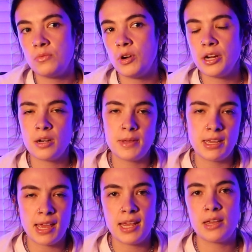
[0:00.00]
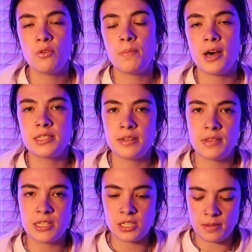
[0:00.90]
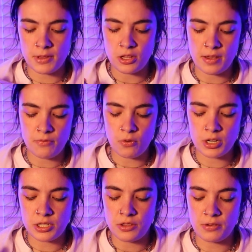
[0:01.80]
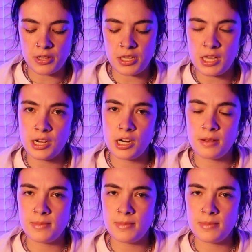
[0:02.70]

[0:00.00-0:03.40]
what you're going to be getting and what positive things you can be looking forward to throughout the year.